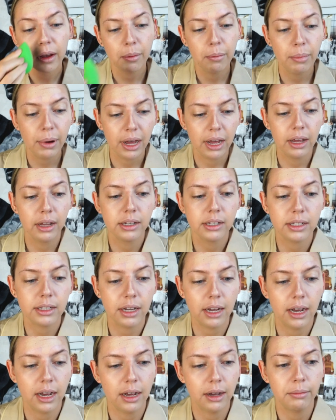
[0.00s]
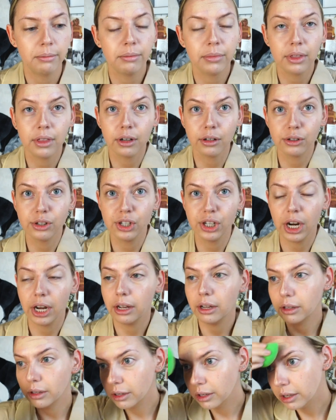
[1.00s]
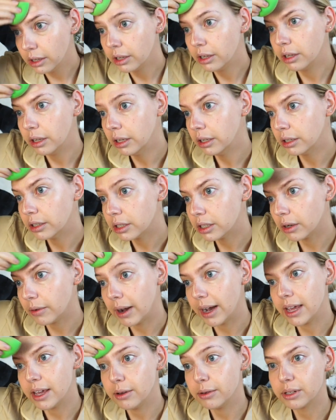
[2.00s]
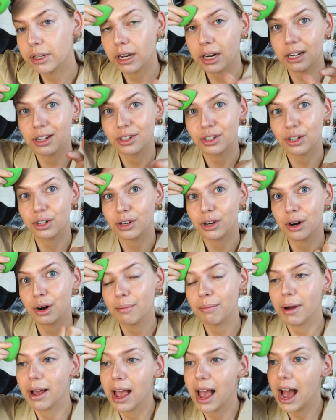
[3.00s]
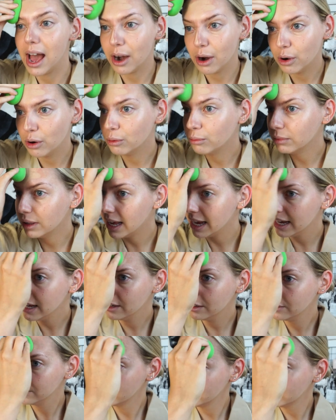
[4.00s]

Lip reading: but they're gel, so I use it under my at-home light.